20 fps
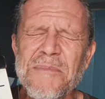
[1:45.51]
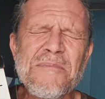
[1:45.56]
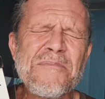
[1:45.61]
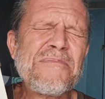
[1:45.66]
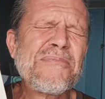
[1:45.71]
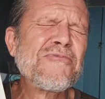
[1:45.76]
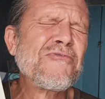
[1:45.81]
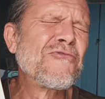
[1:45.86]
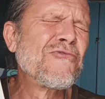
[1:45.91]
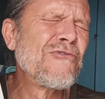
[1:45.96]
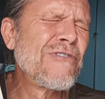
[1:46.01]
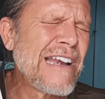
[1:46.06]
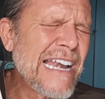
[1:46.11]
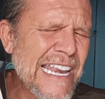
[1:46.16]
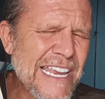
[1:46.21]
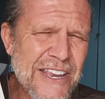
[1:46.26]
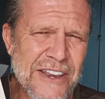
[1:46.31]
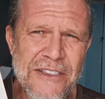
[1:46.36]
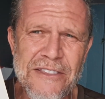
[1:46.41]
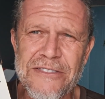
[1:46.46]

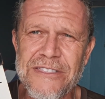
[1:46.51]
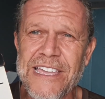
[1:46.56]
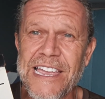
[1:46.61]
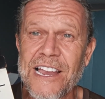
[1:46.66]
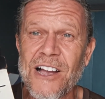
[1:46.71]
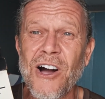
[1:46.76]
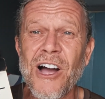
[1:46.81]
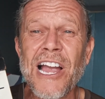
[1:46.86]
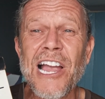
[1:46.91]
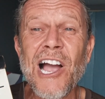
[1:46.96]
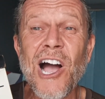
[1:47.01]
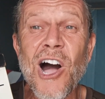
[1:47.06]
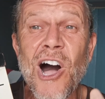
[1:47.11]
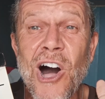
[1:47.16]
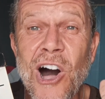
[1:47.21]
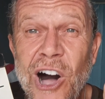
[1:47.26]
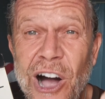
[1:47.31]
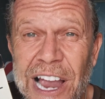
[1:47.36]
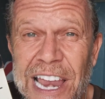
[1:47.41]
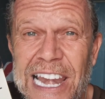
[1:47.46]
Brilliant thing. I
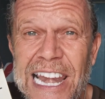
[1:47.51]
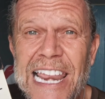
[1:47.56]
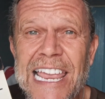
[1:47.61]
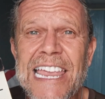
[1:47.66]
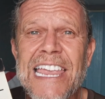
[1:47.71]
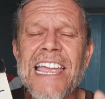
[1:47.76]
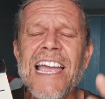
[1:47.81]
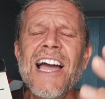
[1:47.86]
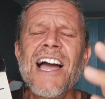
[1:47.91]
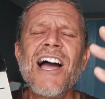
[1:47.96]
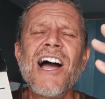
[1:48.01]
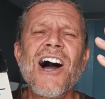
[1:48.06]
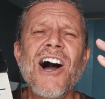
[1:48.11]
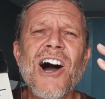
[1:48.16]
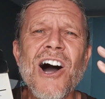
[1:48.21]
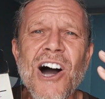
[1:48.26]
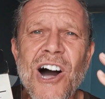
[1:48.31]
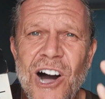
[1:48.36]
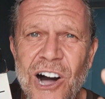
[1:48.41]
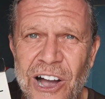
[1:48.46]
highly
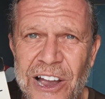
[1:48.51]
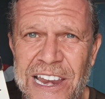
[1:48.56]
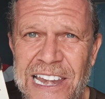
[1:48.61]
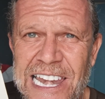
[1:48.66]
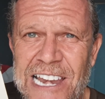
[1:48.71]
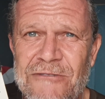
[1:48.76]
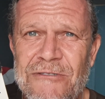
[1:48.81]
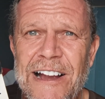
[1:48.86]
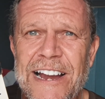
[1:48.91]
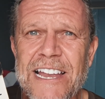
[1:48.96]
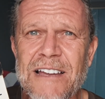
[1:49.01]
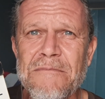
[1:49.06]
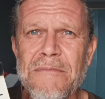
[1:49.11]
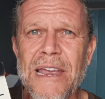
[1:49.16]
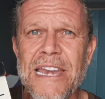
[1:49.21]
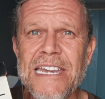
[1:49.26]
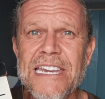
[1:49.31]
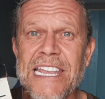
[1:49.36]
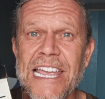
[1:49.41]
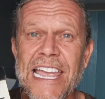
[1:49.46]

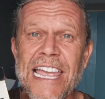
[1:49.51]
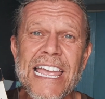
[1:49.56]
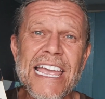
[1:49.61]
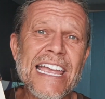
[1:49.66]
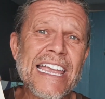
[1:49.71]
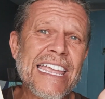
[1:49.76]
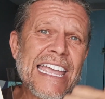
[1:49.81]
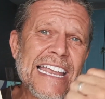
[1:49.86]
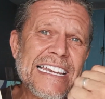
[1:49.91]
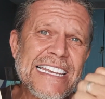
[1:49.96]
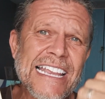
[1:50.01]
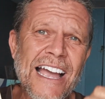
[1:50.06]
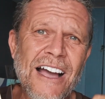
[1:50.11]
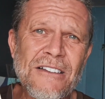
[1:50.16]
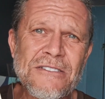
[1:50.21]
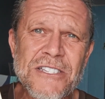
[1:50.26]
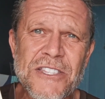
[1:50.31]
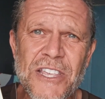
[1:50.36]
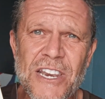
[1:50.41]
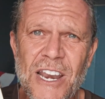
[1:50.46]
recommend it. Get
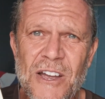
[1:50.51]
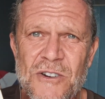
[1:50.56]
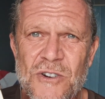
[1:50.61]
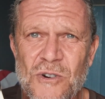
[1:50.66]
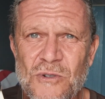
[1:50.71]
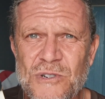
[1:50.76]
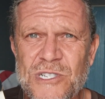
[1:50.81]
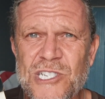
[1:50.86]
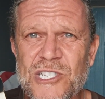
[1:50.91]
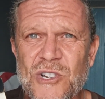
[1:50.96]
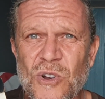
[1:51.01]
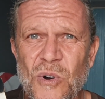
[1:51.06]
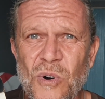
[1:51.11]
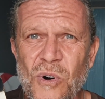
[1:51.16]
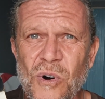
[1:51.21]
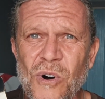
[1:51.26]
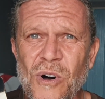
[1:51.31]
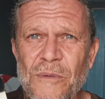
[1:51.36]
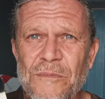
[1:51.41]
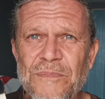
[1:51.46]
down to the local
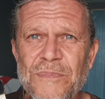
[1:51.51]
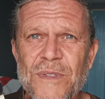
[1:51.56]
store.